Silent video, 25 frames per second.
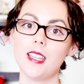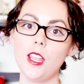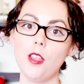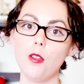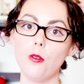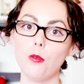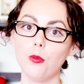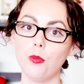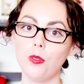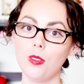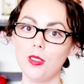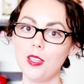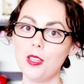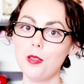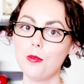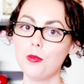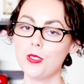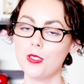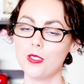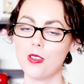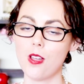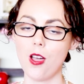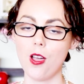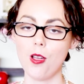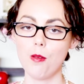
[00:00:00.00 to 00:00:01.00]
it really
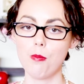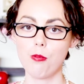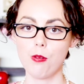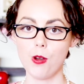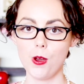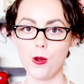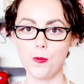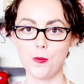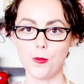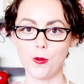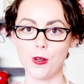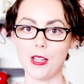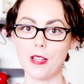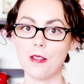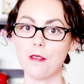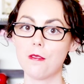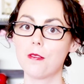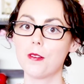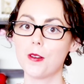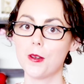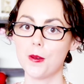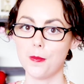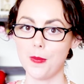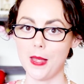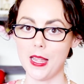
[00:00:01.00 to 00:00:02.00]
was not appropriate
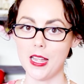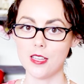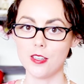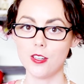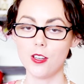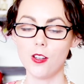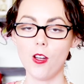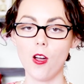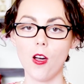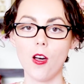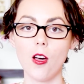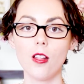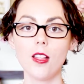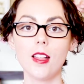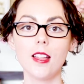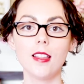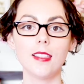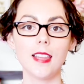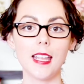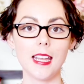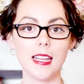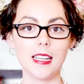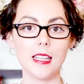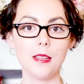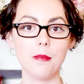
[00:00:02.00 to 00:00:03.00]
for a man to call a
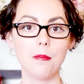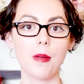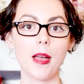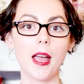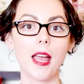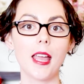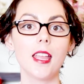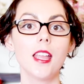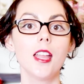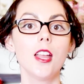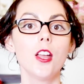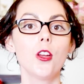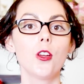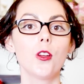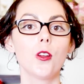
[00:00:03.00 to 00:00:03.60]
lady by